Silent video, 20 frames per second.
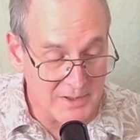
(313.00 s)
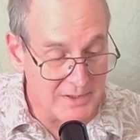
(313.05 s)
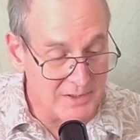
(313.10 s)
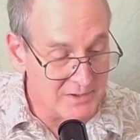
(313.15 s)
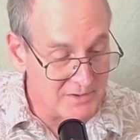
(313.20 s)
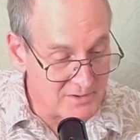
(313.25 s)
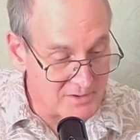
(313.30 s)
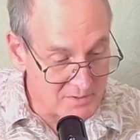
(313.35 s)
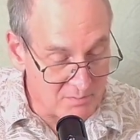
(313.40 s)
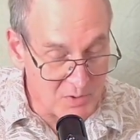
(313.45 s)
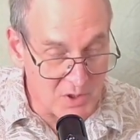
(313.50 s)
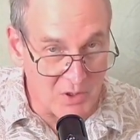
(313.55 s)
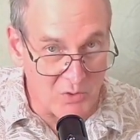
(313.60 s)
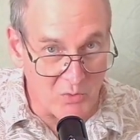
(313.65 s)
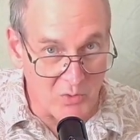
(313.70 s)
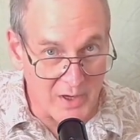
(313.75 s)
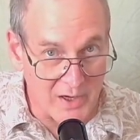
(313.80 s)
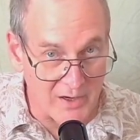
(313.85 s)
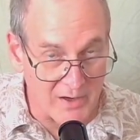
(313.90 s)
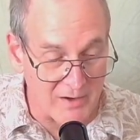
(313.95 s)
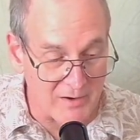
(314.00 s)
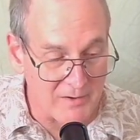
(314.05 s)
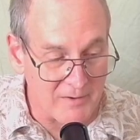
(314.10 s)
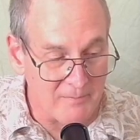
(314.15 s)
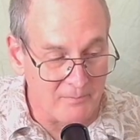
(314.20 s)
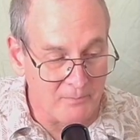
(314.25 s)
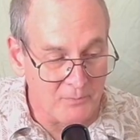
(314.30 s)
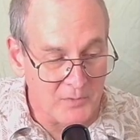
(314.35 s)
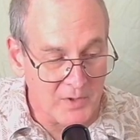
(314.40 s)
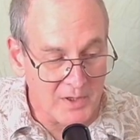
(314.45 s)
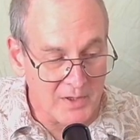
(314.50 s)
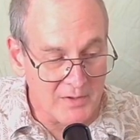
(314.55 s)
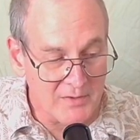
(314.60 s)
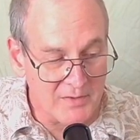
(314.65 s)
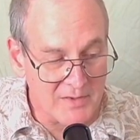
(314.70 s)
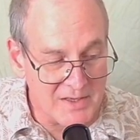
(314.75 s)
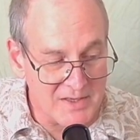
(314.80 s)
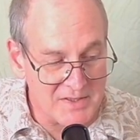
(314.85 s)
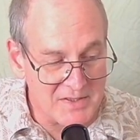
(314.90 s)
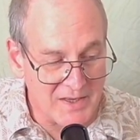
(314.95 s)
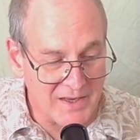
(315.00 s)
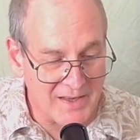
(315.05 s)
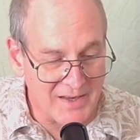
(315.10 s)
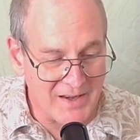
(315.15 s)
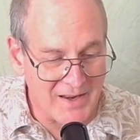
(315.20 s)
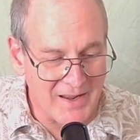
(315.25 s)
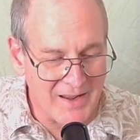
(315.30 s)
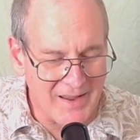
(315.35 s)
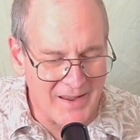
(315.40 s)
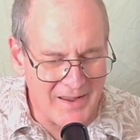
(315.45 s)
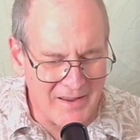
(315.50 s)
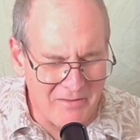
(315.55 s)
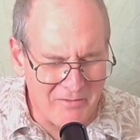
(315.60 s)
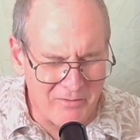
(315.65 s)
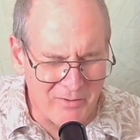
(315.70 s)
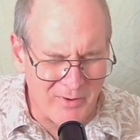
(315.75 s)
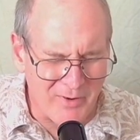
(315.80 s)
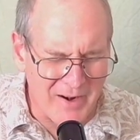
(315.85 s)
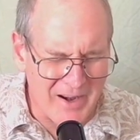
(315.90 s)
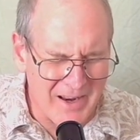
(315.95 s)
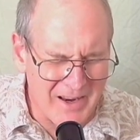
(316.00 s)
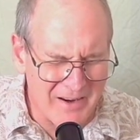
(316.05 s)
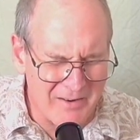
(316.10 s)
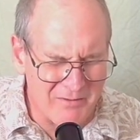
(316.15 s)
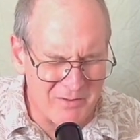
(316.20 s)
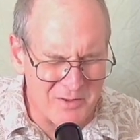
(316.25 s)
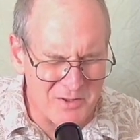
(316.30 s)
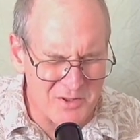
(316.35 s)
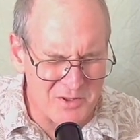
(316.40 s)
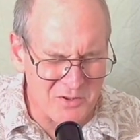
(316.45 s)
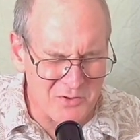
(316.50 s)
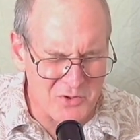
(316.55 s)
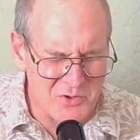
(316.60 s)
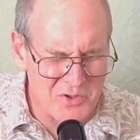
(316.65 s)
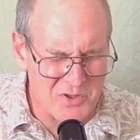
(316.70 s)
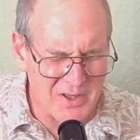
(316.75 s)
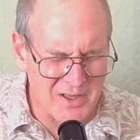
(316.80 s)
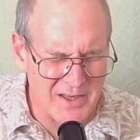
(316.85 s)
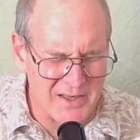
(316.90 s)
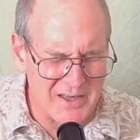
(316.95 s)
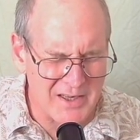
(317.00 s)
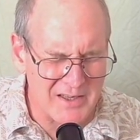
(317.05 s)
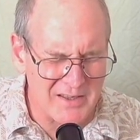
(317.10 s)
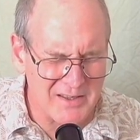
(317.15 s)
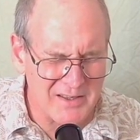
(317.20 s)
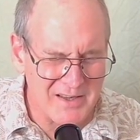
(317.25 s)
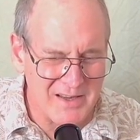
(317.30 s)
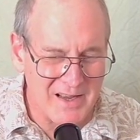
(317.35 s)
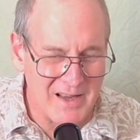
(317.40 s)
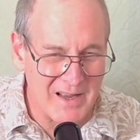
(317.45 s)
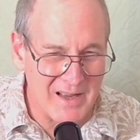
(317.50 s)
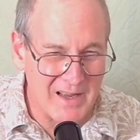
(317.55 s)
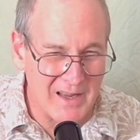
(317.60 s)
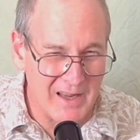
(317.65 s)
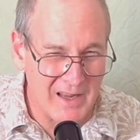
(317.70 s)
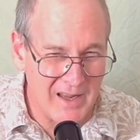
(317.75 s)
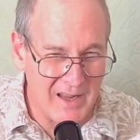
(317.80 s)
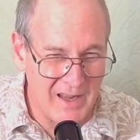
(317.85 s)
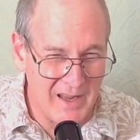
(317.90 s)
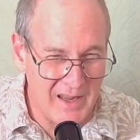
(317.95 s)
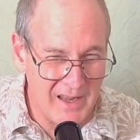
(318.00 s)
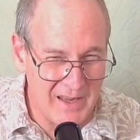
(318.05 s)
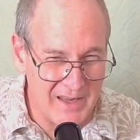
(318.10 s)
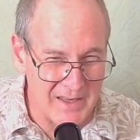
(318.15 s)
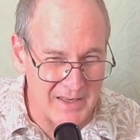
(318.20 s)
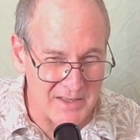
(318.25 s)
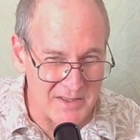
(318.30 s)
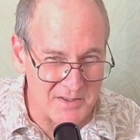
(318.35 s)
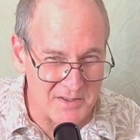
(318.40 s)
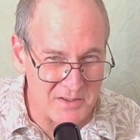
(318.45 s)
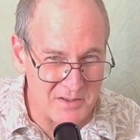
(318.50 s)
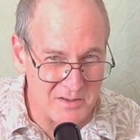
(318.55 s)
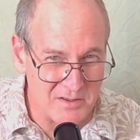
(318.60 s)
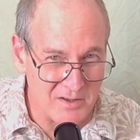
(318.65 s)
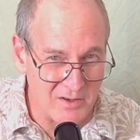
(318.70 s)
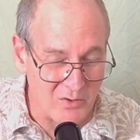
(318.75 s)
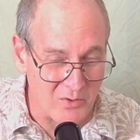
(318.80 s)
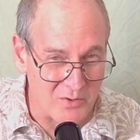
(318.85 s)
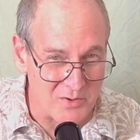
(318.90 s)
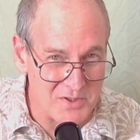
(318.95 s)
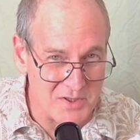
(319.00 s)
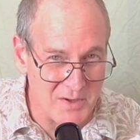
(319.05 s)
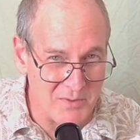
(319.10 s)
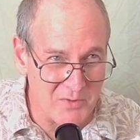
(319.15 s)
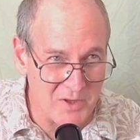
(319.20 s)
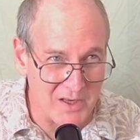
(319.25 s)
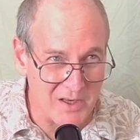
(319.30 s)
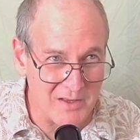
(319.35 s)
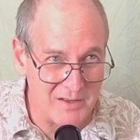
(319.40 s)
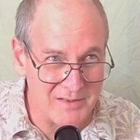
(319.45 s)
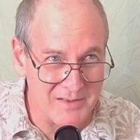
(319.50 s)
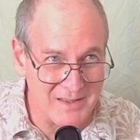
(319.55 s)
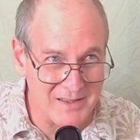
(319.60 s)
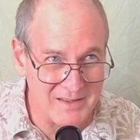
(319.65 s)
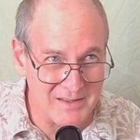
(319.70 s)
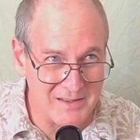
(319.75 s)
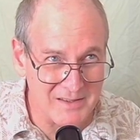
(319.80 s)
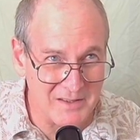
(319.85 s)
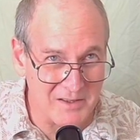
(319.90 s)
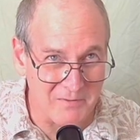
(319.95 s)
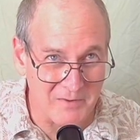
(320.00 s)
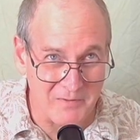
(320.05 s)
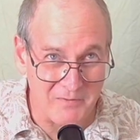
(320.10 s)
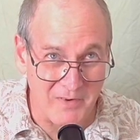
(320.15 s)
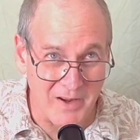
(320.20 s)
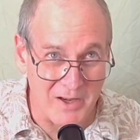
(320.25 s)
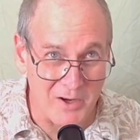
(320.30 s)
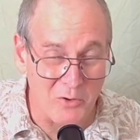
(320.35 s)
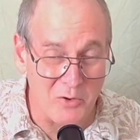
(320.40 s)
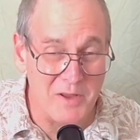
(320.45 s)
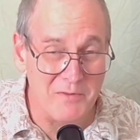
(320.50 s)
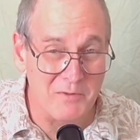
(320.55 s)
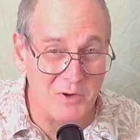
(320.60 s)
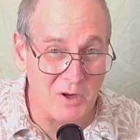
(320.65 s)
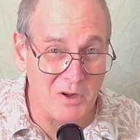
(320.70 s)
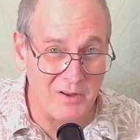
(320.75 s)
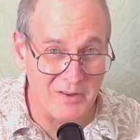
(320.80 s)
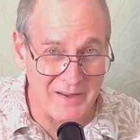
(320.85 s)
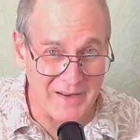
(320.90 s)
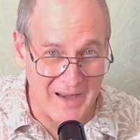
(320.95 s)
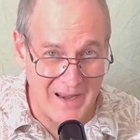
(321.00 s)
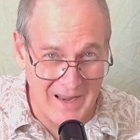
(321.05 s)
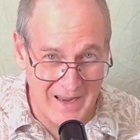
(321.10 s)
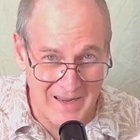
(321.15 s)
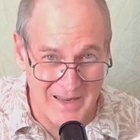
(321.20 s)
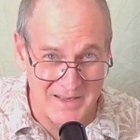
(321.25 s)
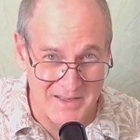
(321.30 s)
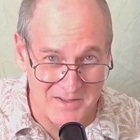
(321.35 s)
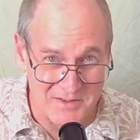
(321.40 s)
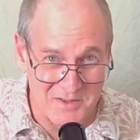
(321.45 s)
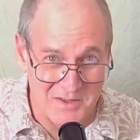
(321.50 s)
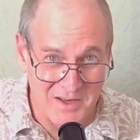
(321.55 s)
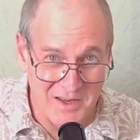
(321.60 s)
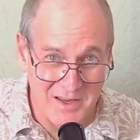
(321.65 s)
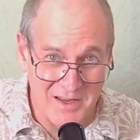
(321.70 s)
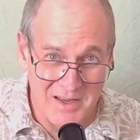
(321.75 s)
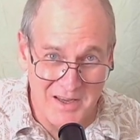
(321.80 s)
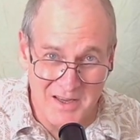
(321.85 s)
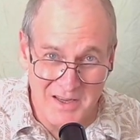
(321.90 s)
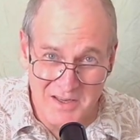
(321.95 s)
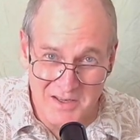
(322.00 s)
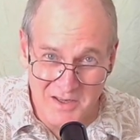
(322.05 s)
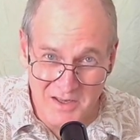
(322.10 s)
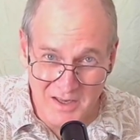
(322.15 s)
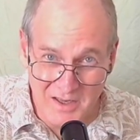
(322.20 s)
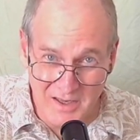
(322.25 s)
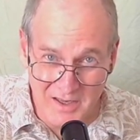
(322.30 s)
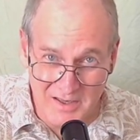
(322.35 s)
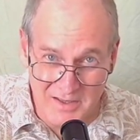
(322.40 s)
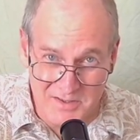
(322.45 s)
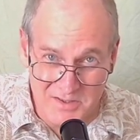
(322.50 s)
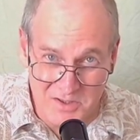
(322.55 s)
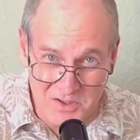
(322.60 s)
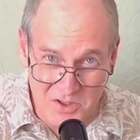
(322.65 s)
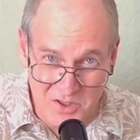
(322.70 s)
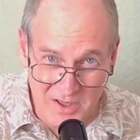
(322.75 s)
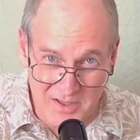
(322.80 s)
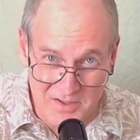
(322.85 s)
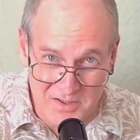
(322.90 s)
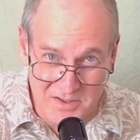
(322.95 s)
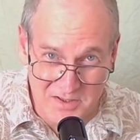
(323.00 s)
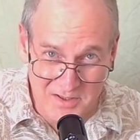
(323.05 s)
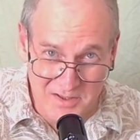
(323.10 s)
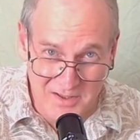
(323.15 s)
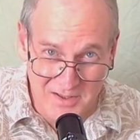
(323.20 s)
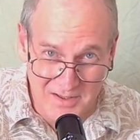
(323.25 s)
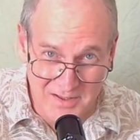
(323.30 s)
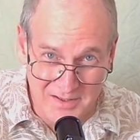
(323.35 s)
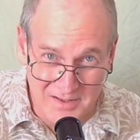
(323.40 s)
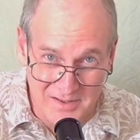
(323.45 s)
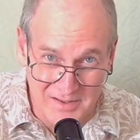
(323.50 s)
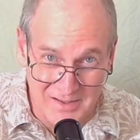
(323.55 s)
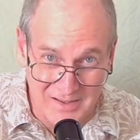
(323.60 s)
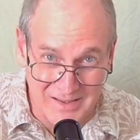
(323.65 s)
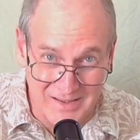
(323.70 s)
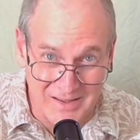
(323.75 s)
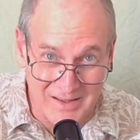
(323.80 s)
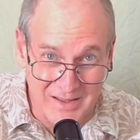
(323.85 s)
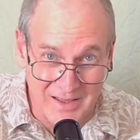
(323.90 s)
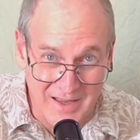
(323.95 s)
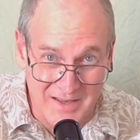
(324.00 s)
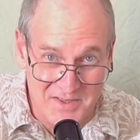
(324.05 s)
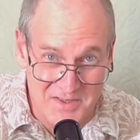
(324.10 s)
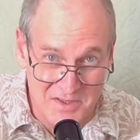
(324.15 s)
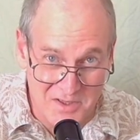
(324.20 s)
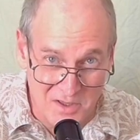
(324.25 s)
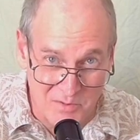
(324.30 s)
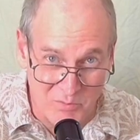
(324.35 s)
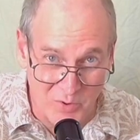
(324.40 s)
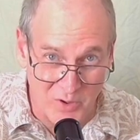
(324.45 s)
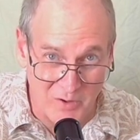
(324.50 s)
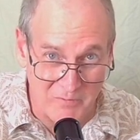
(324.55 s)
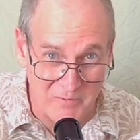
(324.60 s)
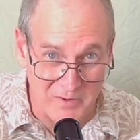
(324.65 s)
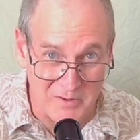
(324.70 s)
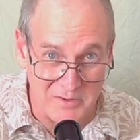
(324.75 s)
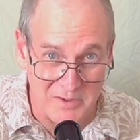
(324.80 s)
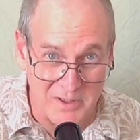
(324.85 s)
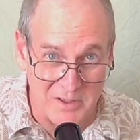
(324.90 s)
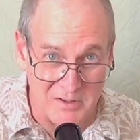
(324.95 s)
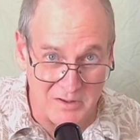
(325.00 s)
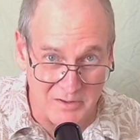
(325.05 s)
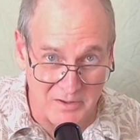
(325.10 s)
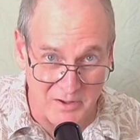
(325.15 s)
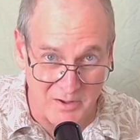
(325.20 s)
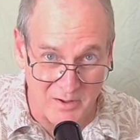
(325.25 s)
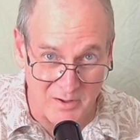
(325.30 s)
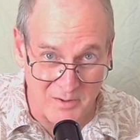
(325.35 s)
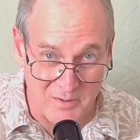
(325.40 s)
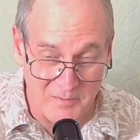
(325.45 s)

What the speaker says: Just be aware, these had ever so slight a haze or something. If I don't even call it haze, it's just less than perfectly clear.